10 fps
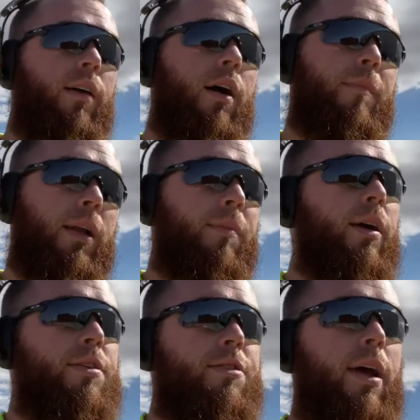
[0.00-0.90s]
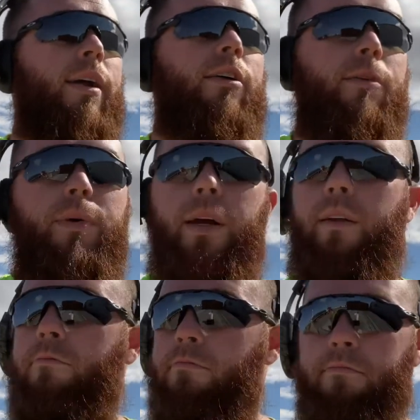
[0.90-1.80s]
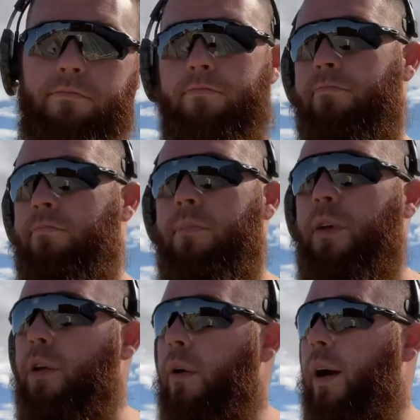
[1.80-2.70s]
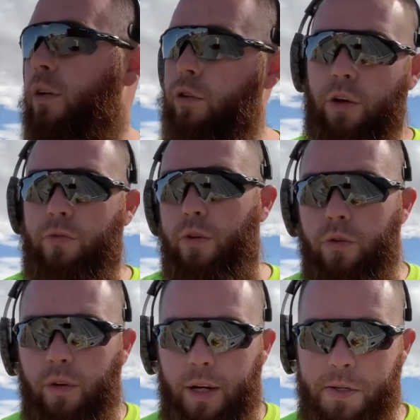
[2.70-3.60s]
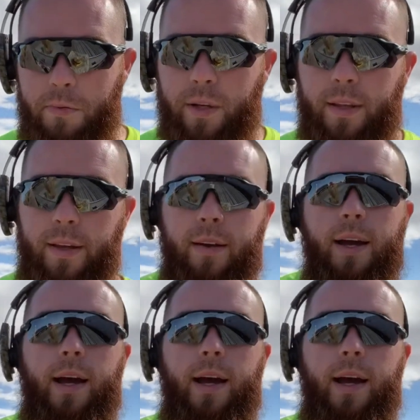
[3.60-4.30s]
I'm not a slacker, but I don't go too crazy with it.